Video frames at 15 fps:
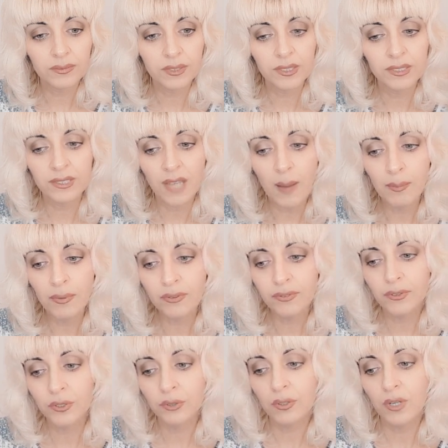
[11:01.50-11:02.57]
example
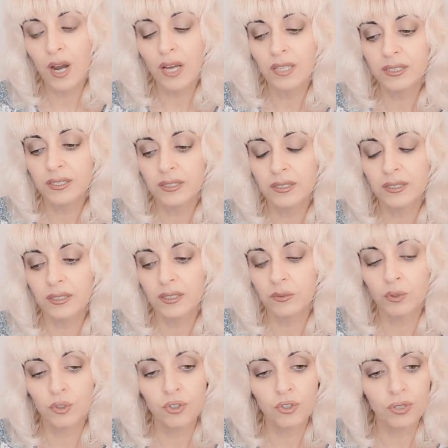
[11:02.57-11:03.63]
for you guys,
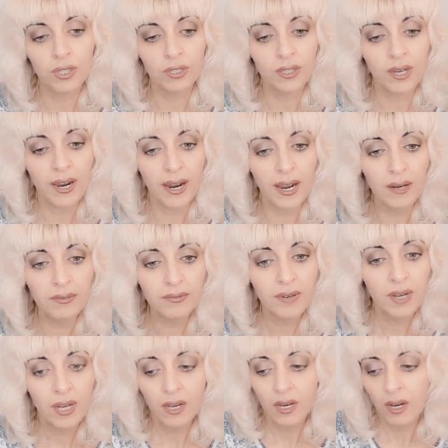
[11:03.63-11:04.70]
which you can have.
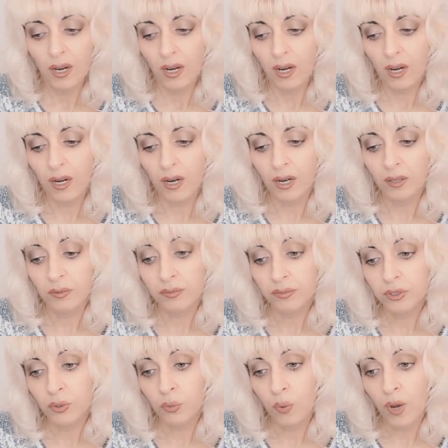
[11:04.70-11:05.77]

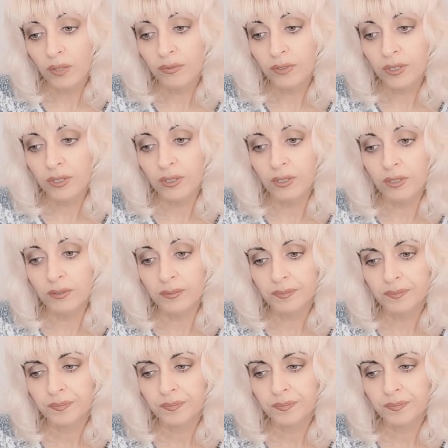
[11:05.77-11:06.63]
So one of the